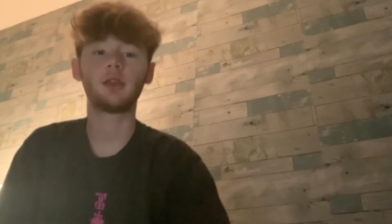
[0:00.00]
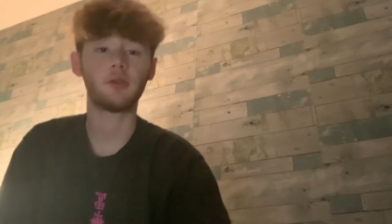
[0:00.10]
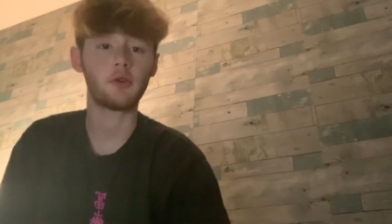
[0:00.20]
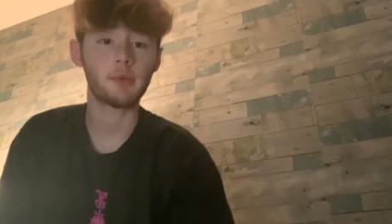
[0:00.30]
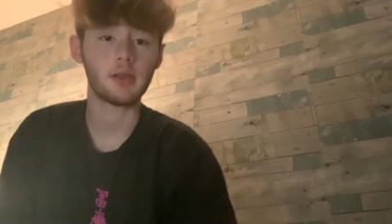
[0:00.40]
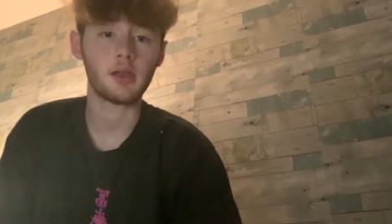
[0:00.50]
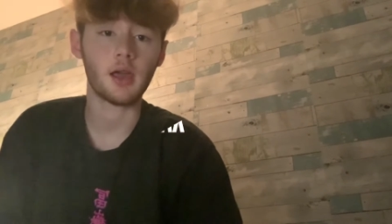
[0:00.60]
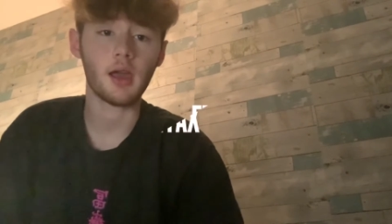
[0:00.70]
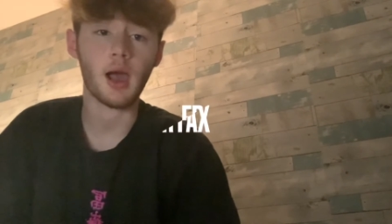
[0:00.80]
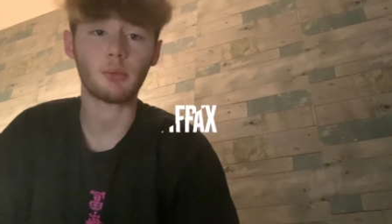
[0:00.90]
You feel me?
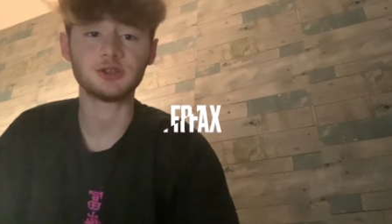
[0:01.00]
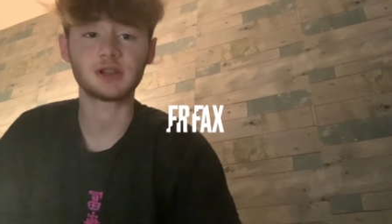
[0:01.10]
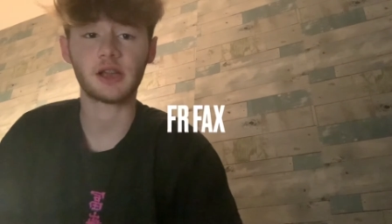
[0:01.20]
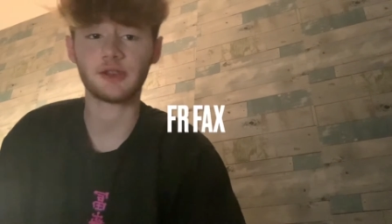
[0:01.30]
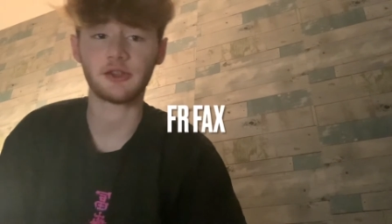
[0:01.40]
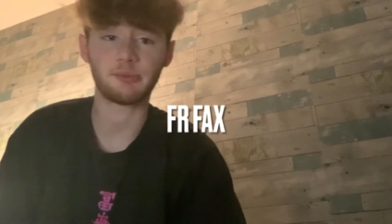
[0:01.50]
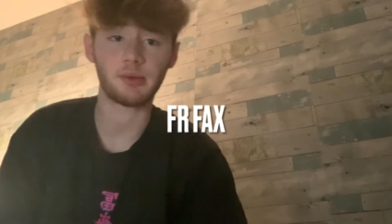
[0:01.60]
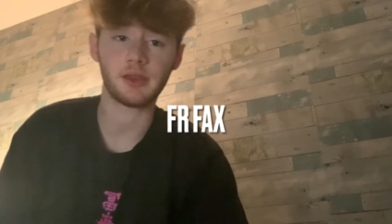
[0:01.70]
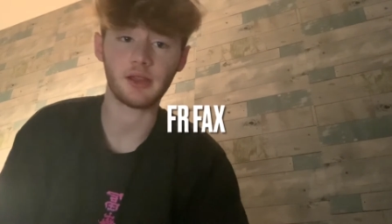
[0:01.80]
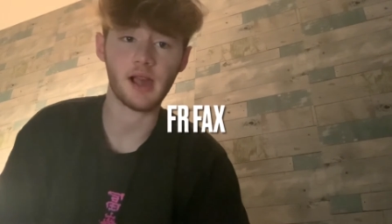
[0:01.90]
I want you guys' honest
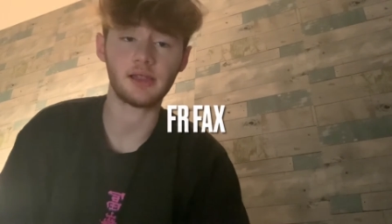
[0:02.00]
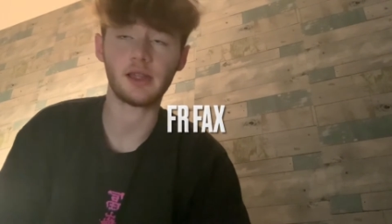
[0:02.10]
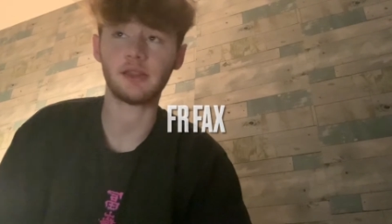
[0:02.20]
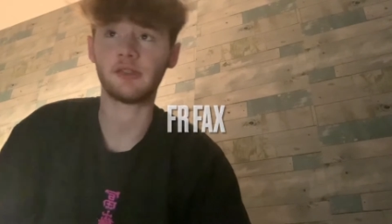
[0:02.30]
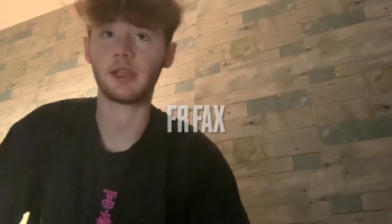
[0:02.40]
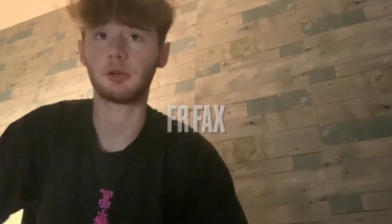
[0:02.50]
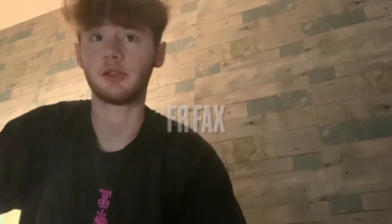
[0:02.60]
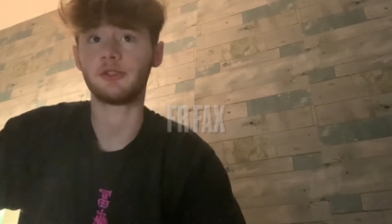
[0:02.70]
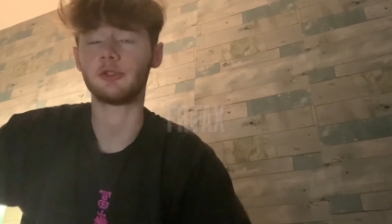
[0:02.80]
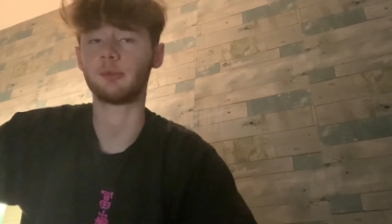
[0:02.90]
opinion. I like to take
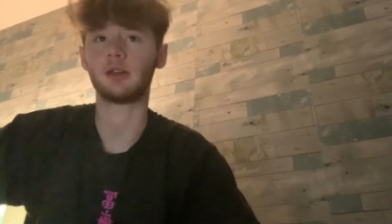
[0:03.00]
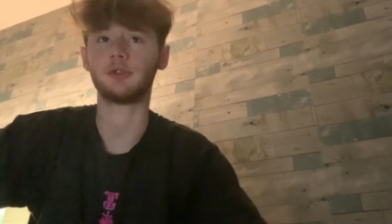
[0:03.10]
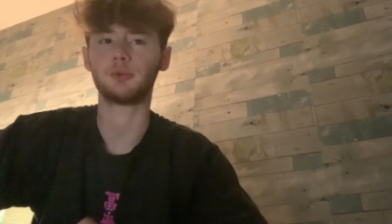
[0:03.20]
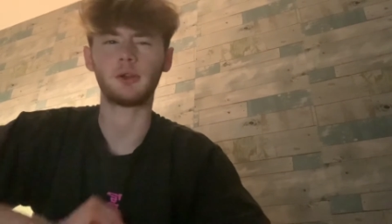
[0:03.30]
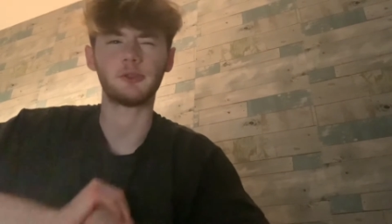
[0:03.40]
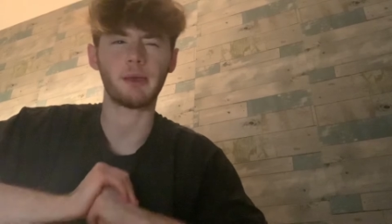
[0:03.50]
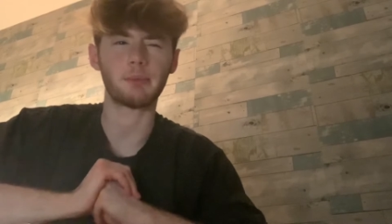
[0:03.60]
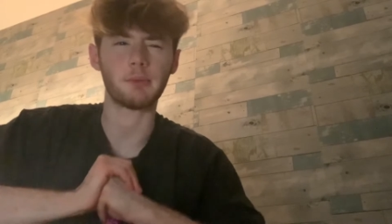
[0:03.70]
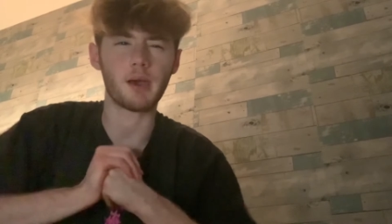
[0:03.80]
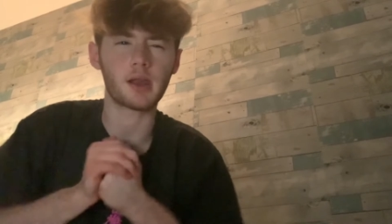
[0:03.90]
criticism because I want to make
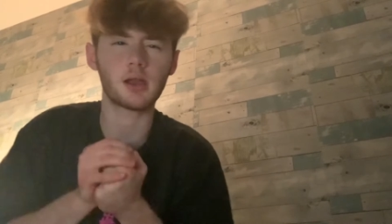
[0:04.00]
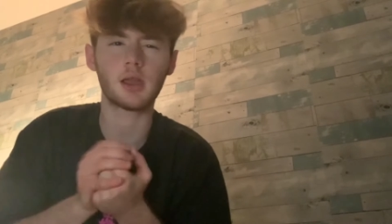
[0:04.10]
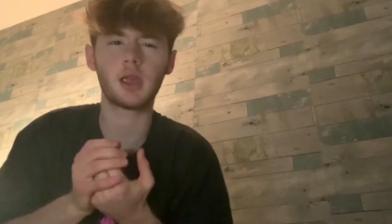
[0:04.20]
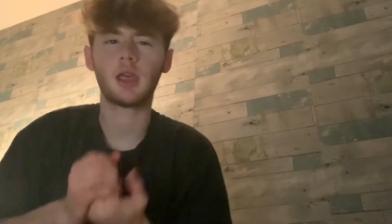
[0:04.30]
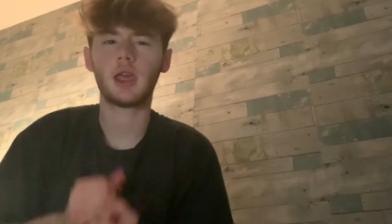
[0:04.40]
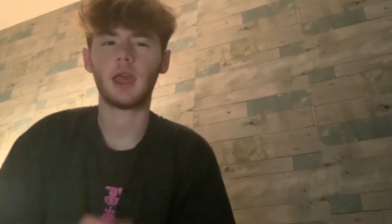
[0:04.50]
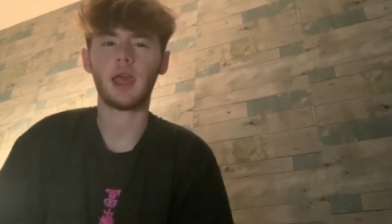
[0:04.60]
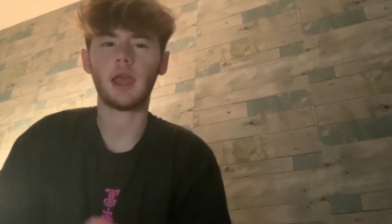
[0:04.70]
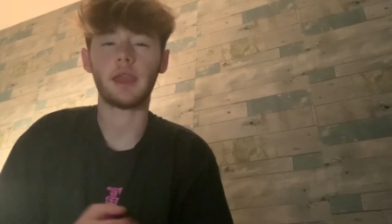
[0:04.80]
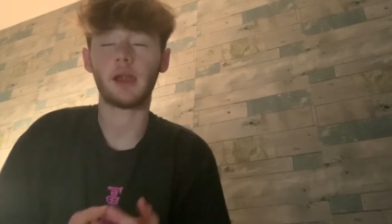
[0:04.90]
me better
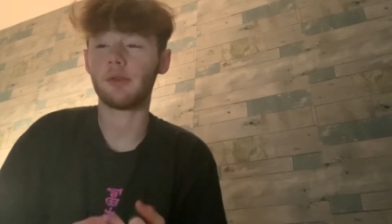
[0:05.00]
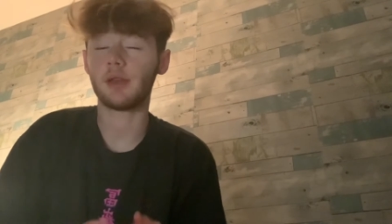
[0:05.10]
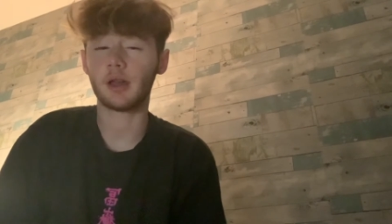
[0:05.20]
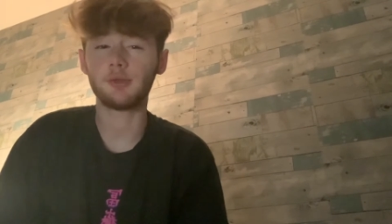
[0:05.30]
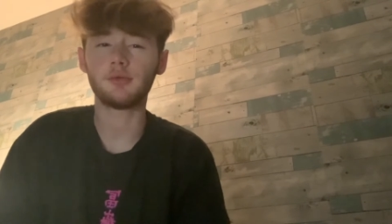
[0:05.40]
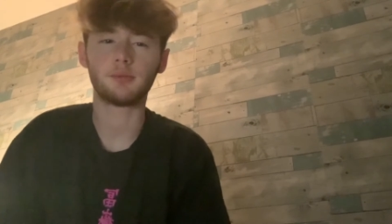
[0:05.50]
in everything I do.